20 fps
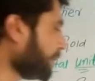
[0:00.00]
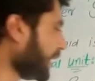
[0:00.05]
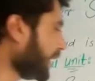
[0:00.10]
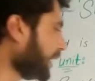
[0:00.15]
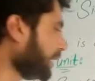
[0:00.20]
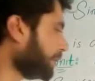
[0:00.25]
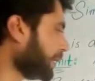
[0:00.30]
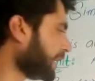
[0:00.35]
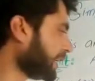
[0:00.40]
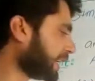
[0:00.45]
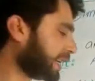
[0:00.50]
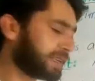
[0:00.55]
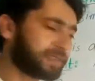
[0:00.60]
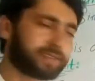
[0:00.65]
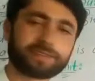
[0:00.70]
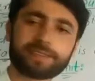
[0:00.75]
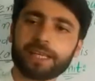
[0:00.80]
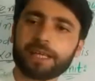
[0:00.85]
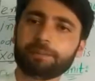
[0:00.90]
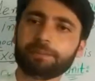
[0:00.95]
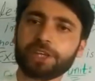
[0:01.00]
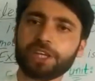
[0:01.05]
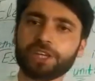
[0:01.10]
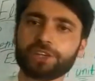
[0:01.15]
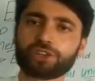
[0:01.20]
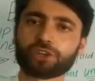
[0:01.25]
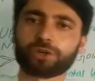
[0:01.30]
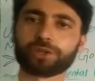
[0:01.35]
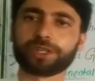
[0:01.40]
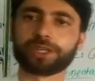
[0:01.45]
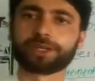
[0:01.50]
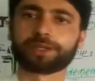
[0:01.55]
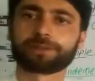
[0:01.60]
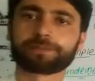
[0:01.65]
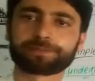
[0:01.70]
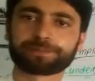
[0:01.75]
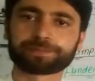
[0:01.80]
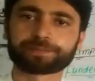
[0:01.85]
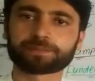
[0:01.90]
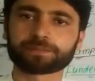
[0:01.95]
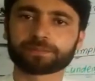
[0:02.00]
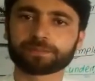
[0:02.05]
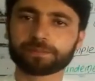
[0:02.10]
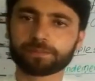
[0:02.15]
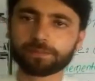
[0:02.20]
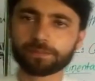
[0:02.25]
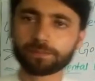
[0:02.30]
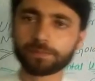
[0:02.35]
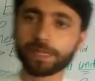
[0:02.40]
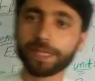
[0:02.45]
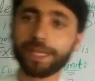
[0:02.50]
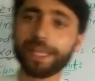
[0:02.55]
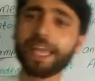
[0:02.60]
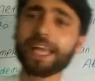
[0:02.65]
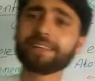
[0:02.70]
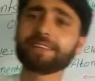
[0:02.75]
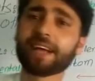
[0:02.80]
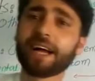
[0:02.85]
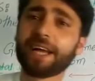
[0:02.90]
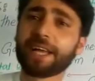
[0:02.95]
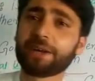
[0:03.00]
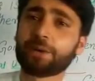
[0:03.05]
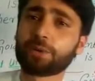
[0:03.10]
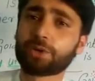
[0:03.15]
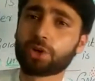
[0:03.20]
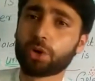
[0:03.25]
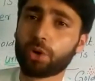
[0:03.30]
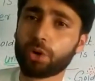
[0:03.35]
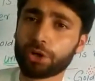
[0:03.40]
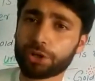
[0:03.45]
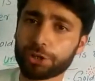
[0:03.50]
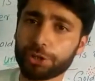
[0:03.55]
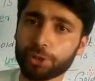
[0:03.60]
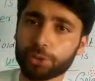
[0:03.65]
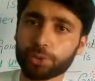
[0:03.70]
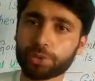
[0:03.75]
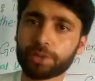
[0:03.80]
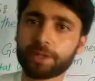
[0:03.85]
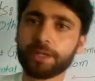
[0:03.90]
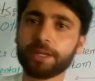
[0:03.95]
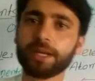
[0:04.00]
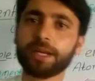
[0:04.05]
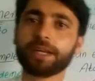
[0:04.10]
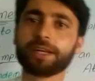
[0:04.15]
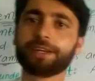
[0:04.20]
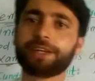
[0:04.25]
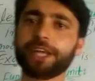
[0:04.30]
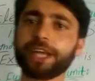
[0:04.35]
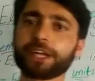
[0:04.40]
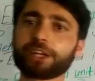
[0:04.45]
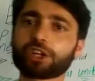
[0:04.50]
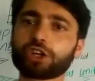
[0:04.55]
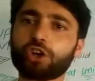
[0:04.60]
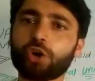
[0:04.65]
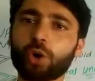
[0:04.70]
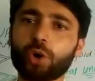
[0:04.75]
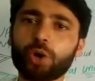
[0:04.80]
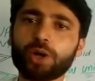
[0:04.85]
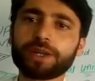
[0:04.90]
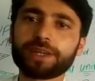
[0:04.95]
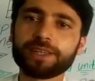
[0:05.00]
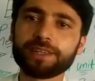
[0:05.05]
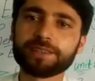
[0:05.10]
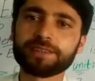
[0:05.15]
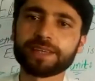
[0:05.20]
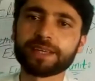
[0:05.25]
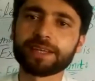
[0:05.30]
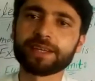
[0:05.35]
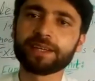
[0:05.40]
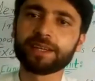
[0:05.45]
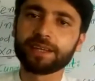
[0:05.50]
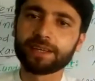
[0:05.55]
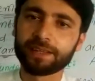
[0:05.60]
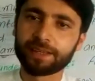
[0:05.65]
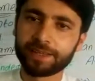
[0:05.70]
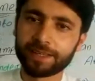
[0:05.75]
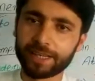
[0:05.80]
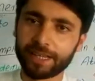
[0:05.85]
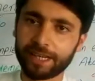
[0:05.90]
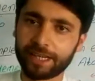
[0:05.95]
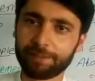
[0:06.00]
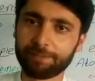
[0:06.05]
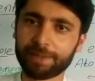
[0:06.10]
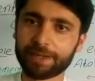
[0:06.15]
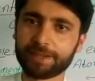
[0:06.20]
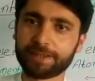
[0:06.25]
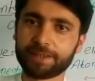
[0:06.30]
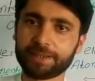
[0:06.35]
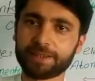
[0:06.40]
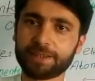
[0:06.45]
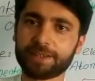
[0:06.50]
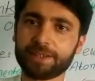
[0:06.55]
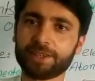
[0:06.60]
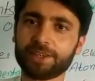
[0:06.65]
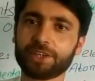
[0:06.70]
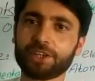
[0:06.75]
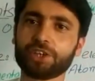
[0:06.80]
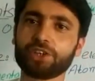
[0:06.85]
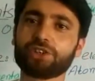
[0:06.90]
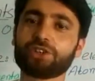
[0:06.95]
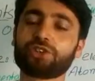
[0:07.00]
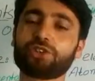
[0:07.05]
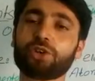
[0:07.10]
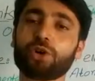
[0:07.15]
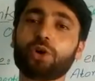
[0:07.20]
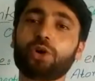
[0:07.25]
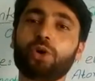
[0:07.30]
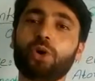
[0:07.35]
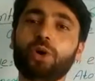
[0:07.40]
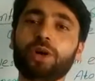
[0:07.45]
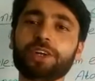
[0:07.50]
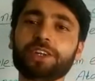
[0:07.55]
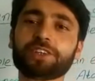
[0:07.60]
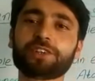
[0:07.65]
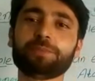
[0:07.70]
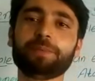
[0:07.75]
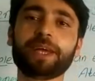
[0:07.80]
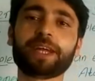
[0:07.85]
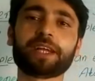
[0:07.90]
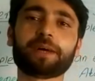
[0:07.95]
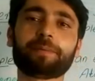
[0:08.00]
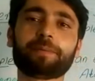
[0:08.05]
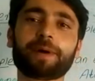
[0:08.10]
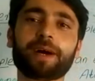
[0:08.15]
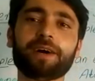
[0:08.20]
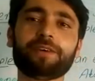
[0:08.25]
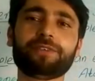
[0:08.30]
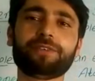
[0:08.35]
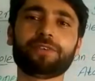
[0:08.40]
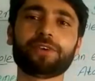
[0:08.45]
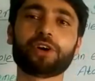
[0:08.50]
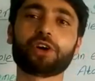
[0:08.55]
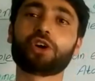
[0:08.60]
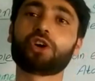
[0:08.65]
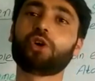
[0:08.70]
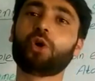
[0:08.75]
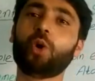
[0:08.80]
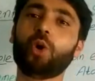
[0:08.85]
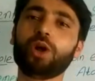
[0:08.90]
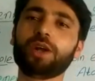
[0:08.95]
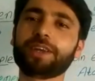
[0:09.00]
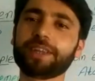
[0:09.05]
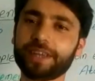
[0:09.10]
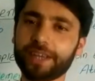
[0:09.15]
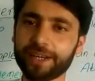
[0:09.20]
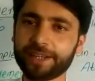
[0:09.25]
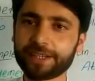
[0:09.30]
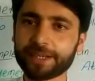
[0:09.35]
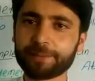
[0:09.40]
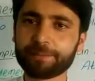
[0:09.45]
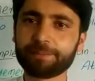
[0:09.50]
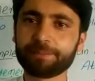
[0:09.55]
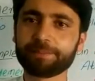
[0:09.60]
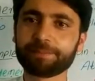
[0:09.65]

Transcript: element are same each other. As I have told you that gold is an element. So gold is made up of gold atom.